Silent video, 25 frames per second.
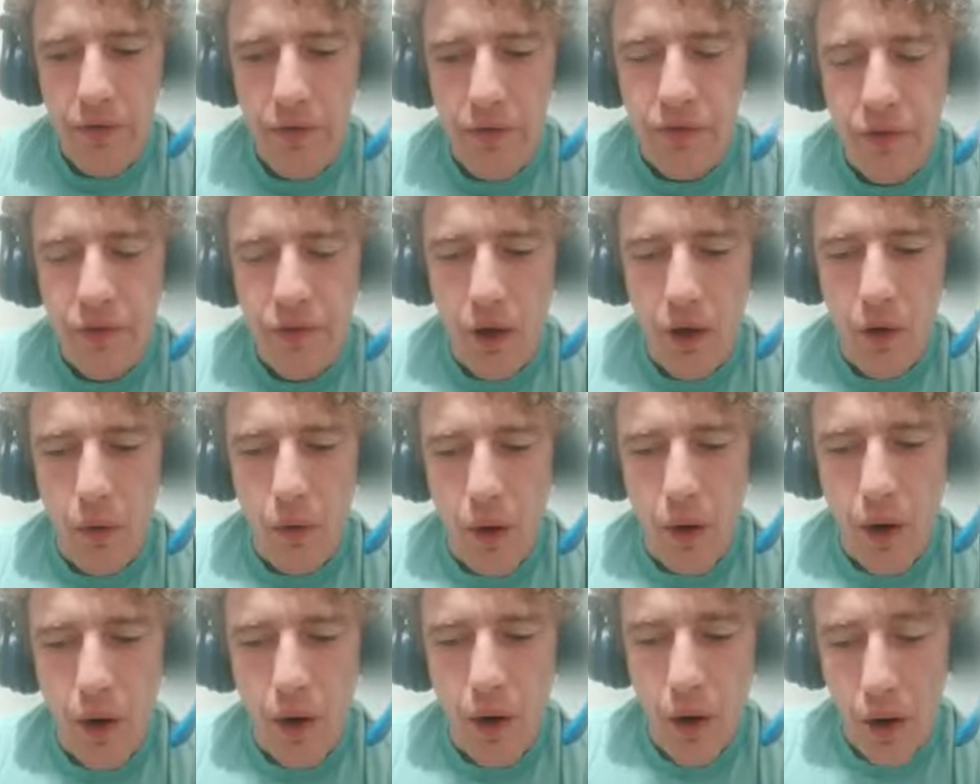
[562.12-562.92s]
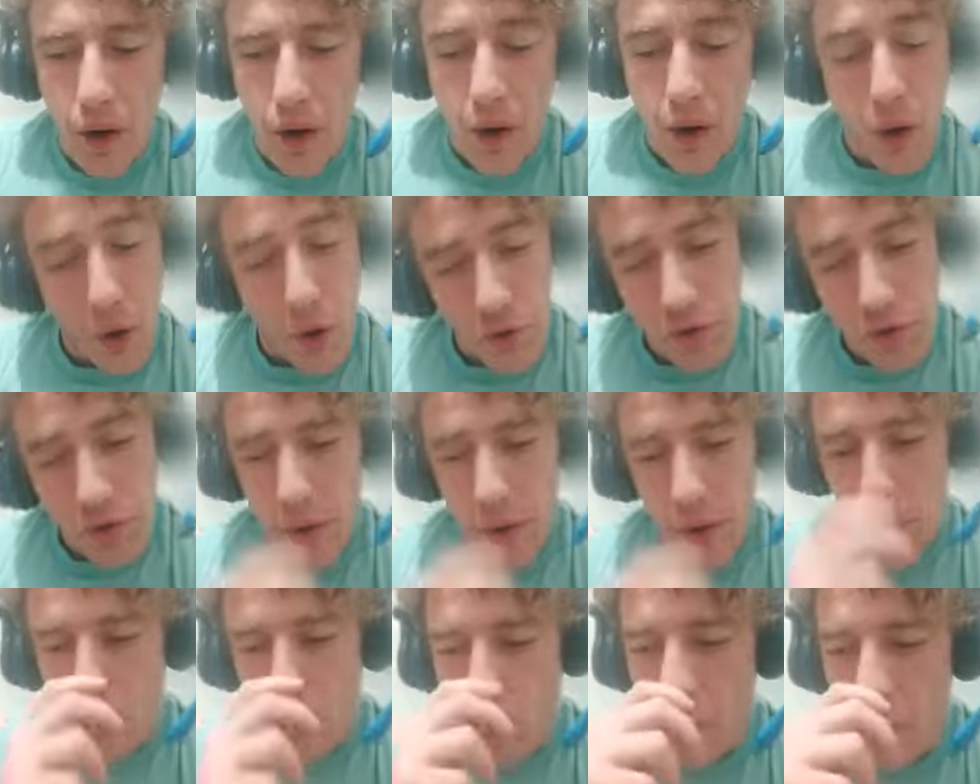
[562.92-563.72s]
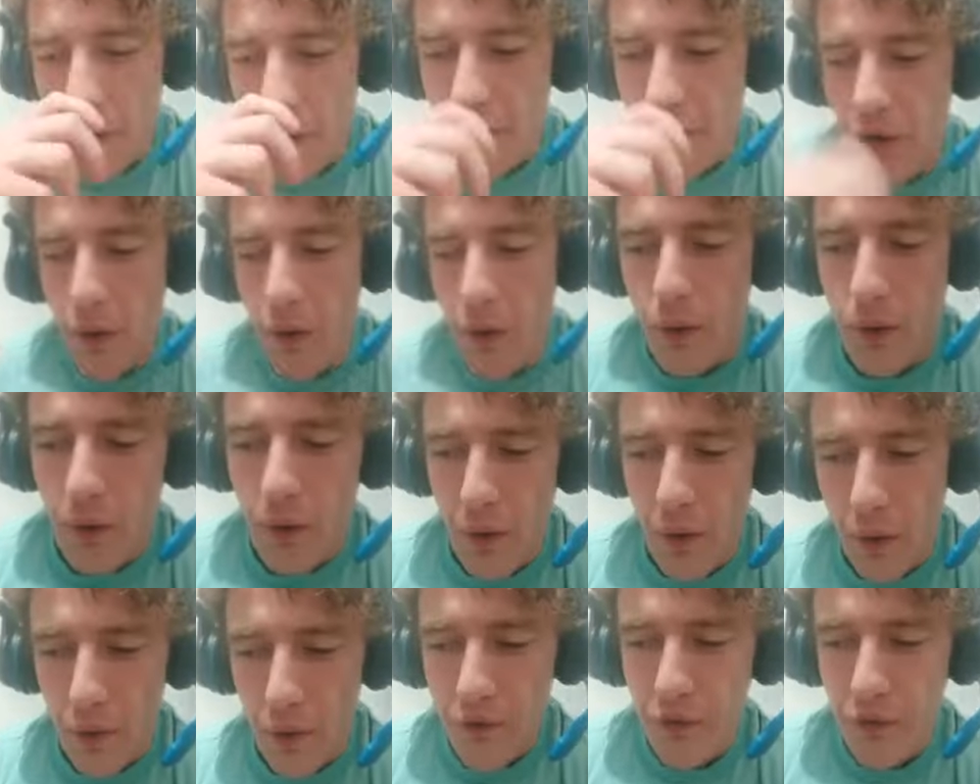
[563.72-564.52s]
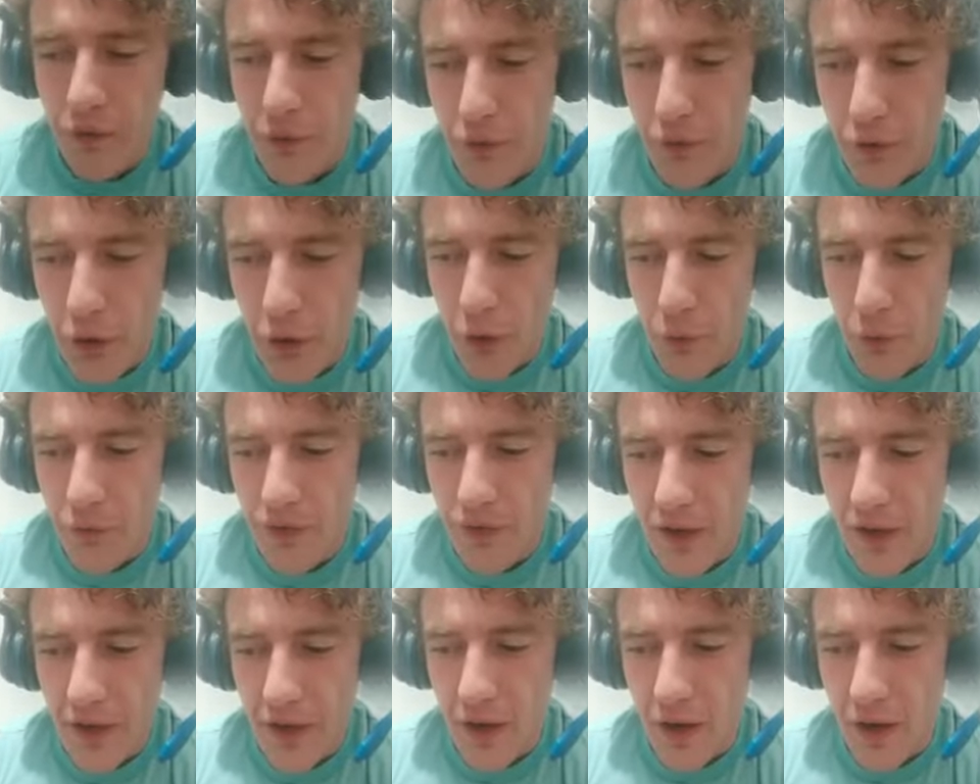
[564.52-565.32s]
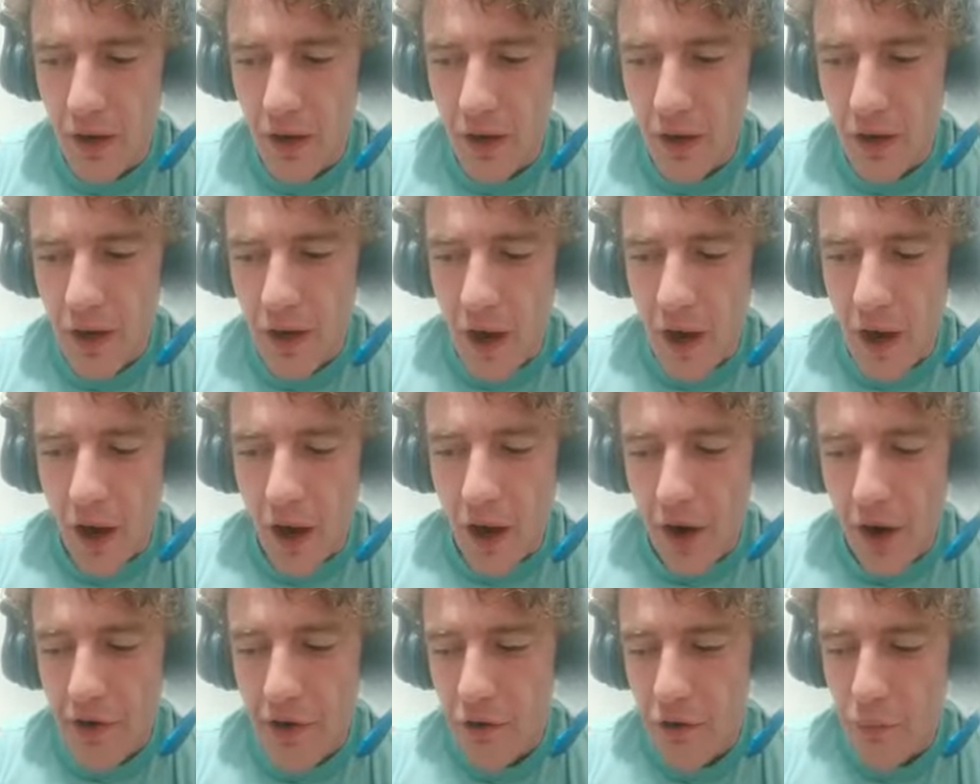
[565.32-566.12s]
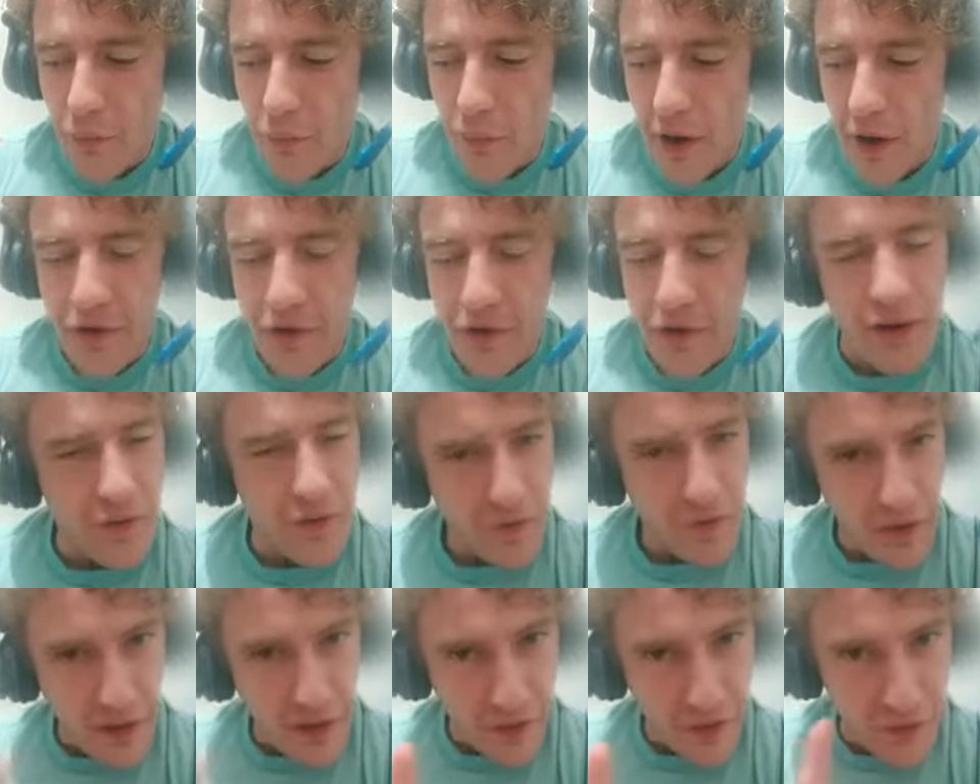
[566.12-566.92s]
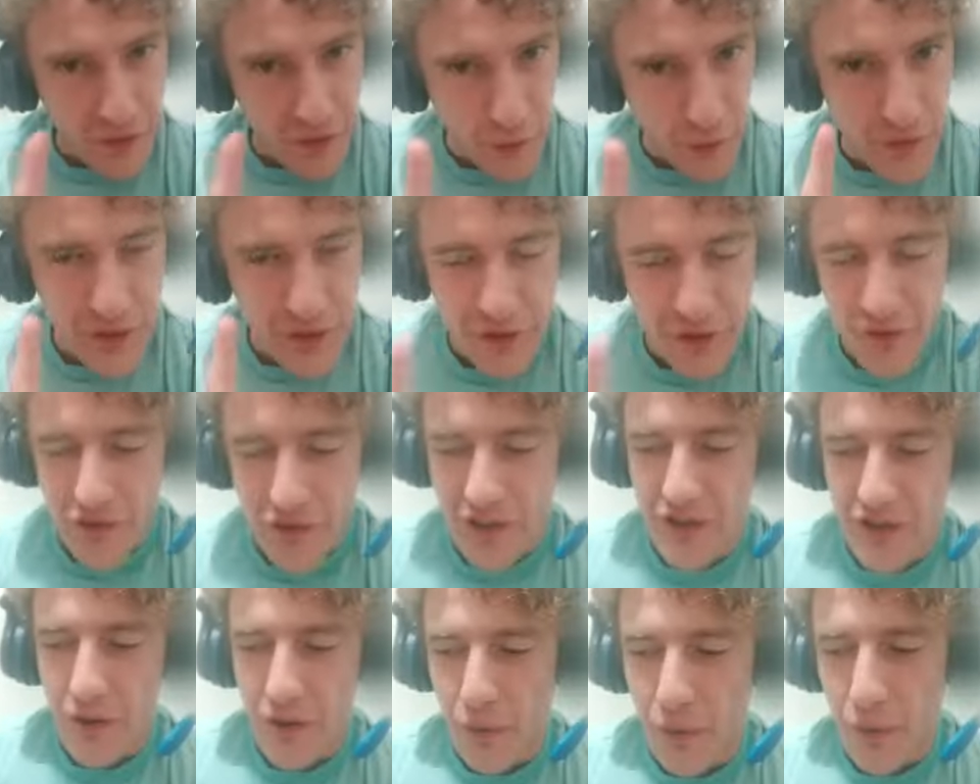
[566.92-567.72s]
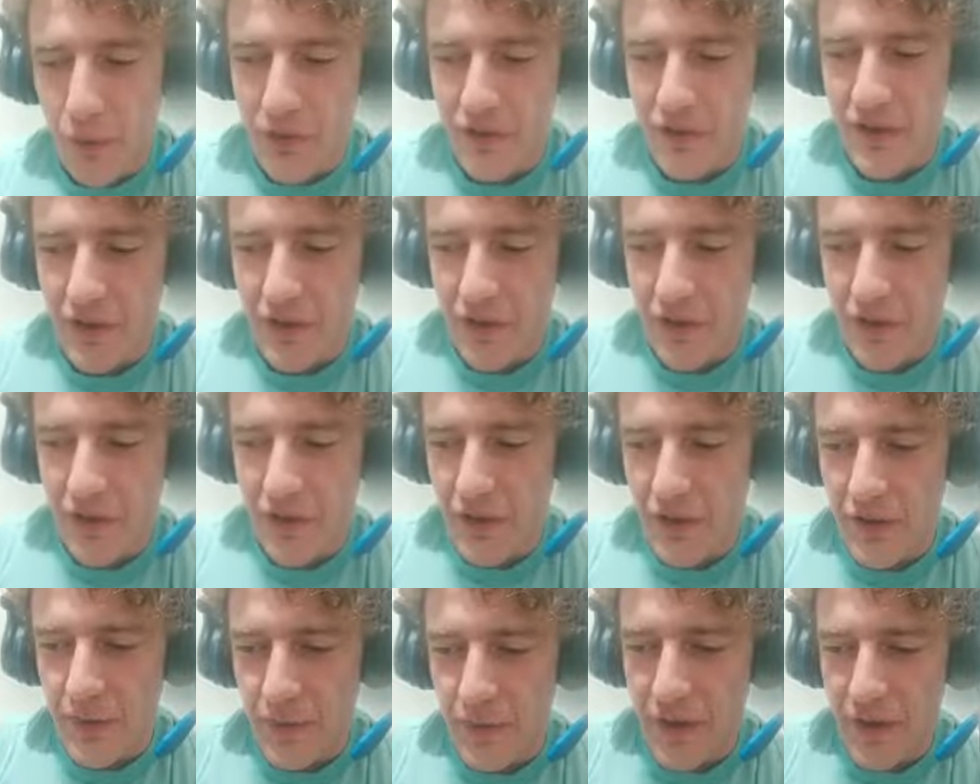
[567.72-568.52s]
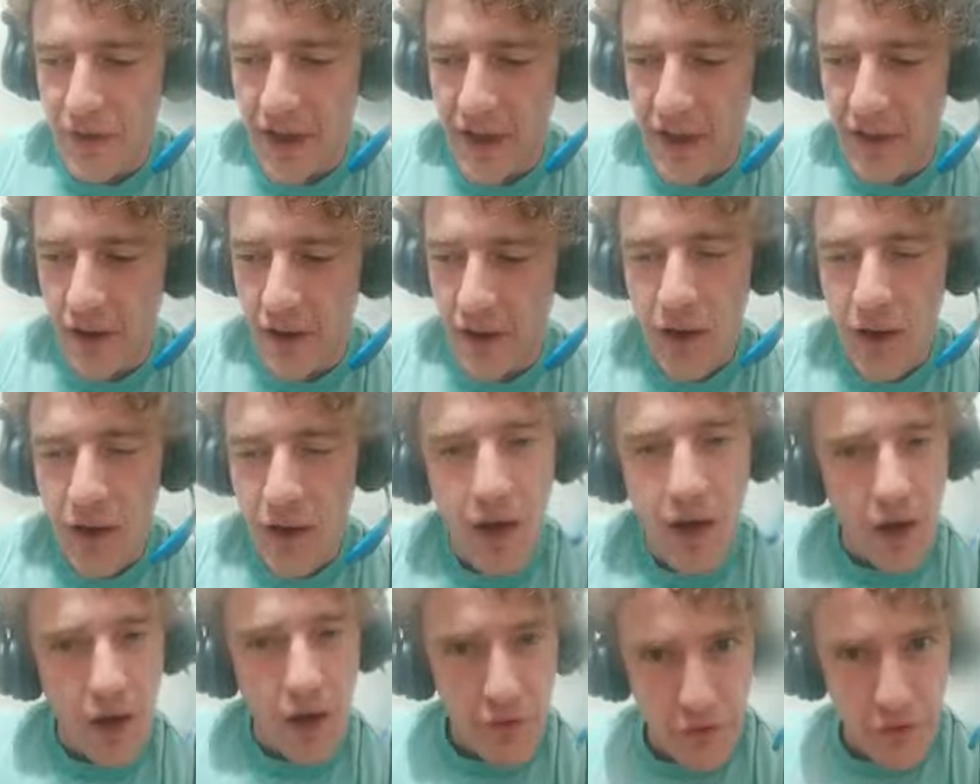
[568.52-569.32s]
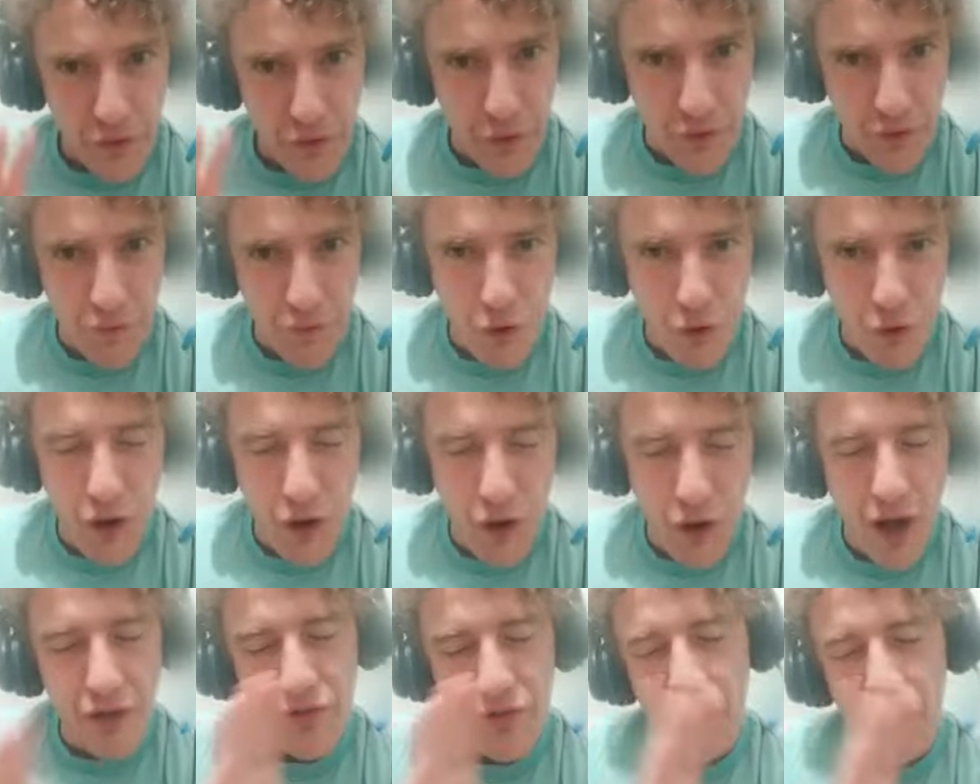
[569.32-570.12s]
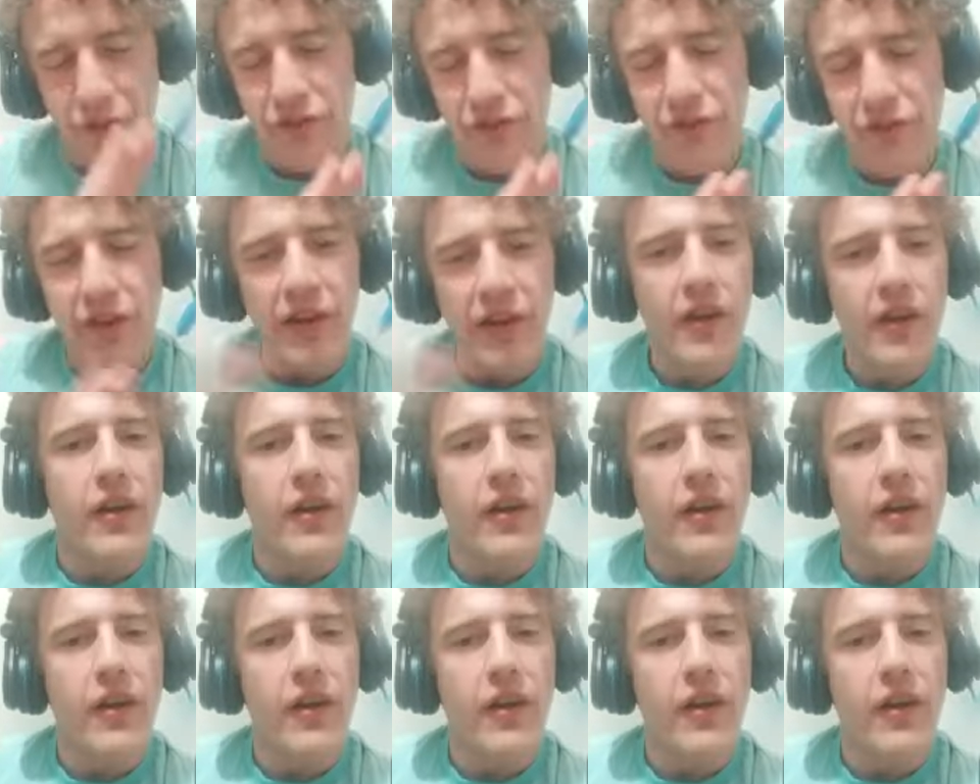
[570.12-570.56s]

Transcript: so, I wanted to also note that on your record, it's always interesting to always hear this, of that your 4 losses,